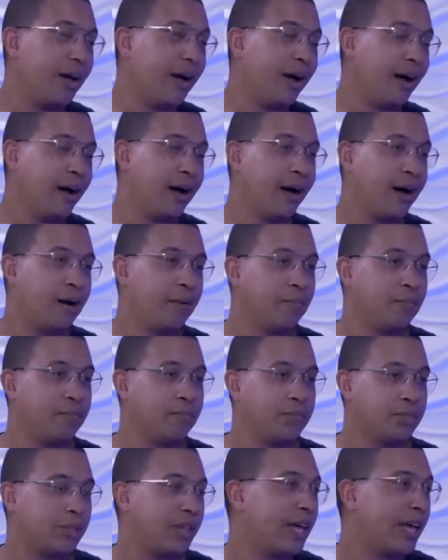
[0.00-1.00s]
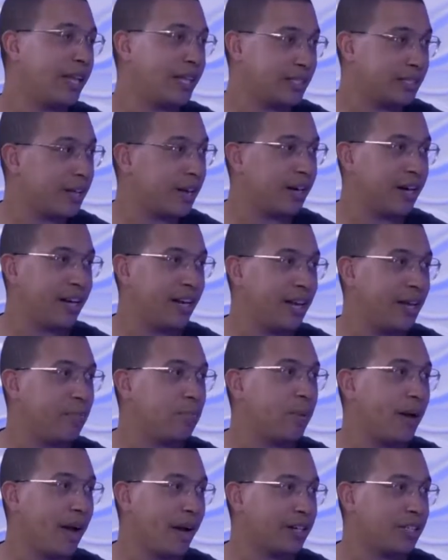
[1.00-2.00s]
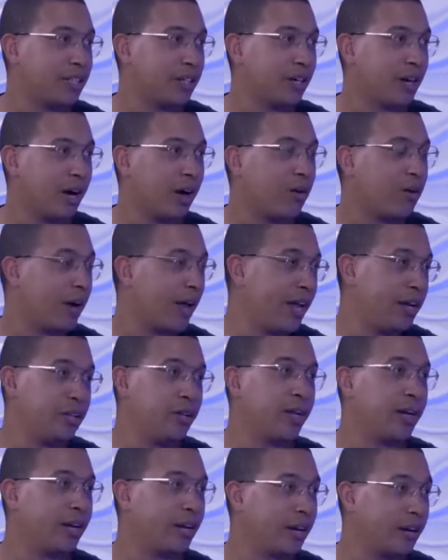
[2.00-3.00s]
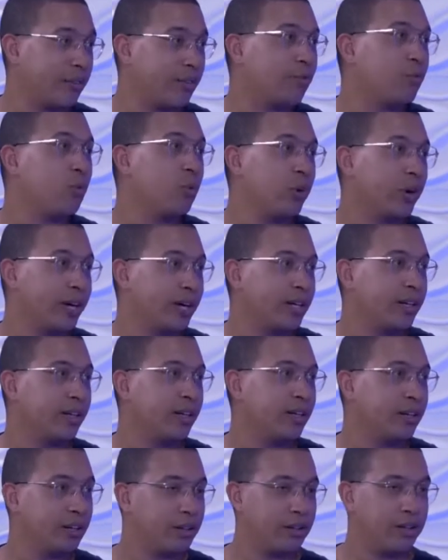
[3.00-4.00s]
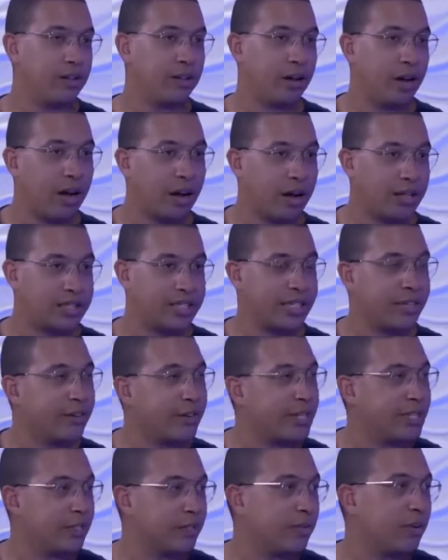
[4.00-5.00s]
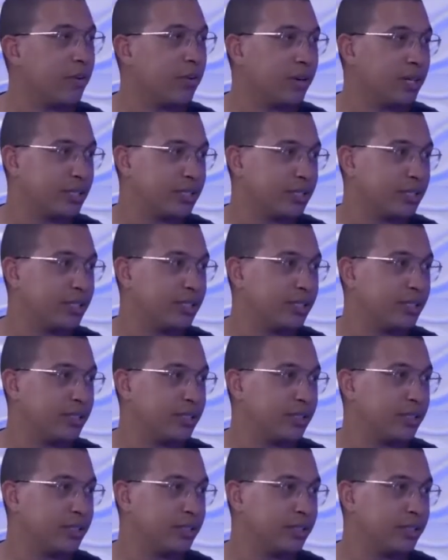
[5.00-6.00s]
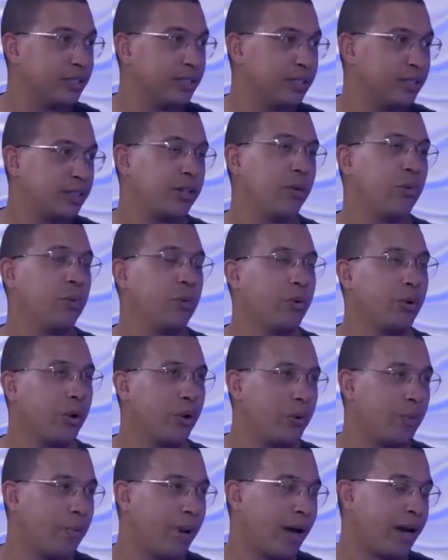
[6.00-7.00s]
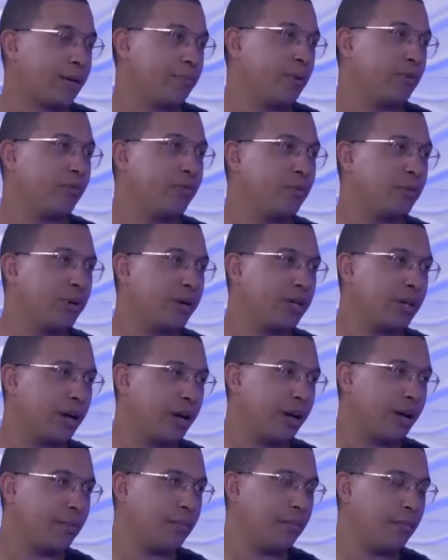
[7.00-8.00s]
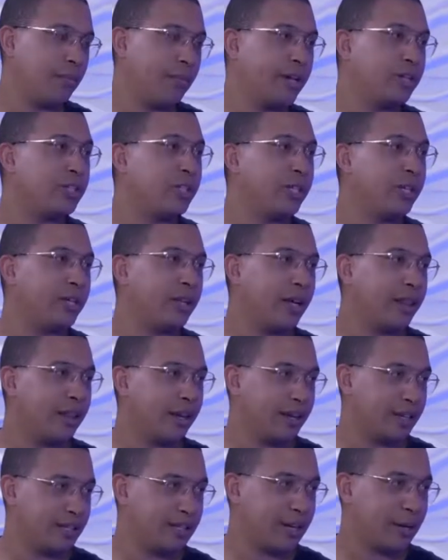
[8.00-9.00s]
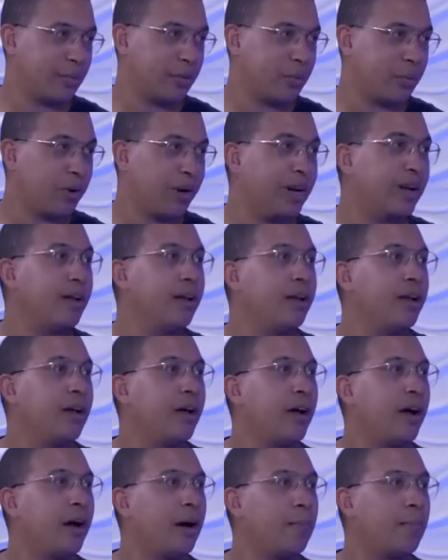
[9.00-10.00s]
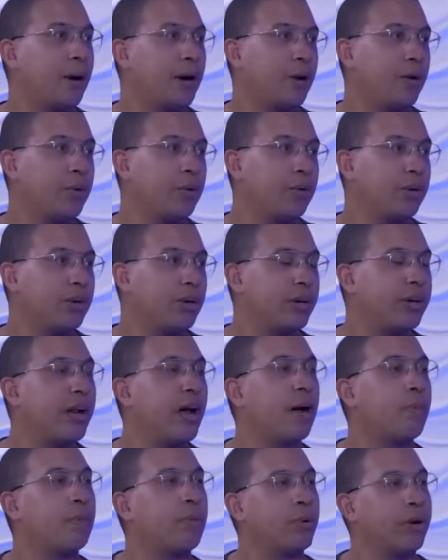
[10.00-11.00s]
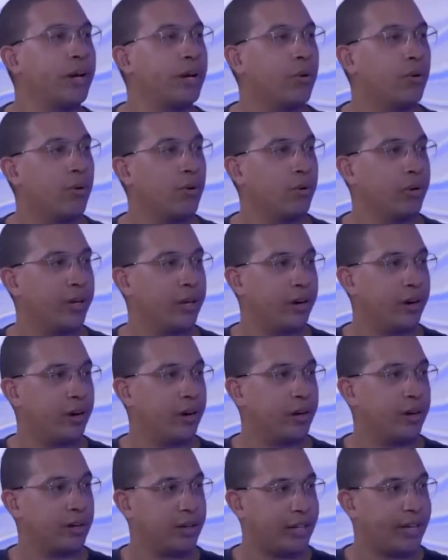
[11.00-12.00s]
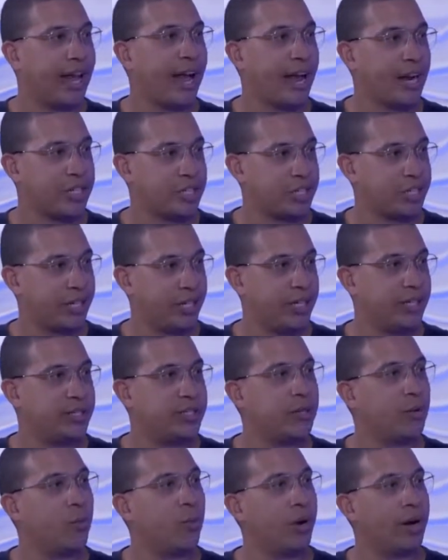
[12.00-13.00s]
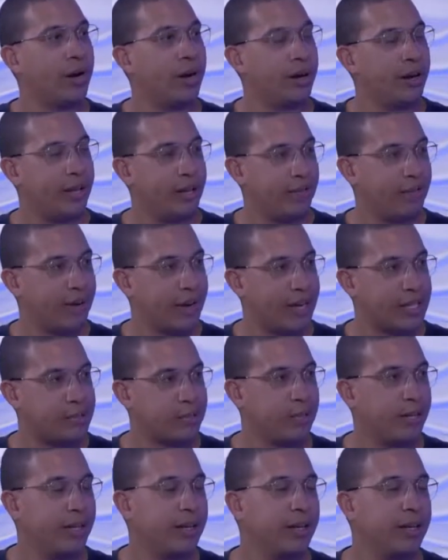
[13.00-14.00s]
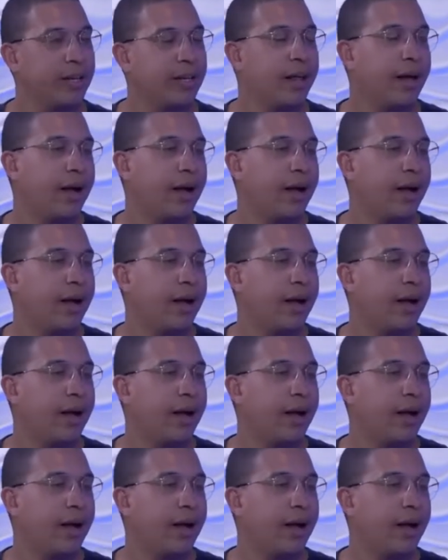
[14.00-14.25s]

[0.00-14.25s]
so that it's not gonna impact your account and you can afford a series of losses. Mm-hmm. So we were going back before, mentioned, I think, in segment one, about not putting all your cash into one investment.